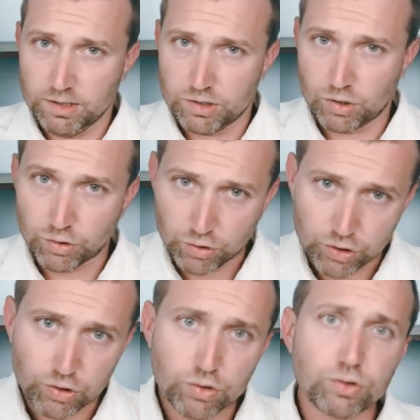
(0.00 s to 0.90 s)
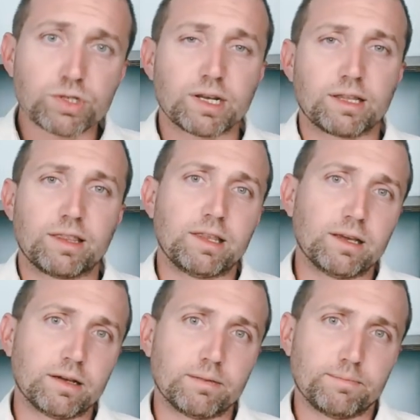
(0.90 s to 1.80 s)
So you're using
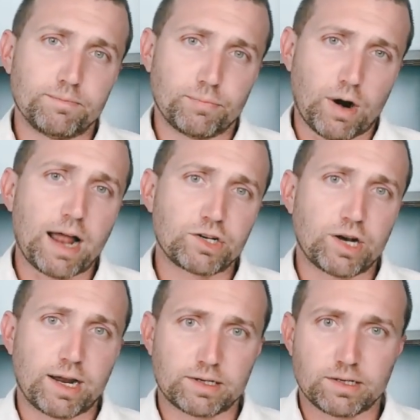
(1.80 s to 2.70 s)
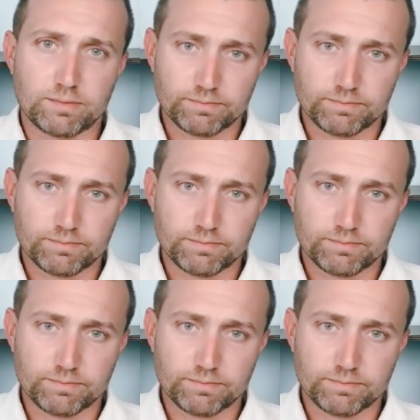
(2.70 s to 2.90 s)
the project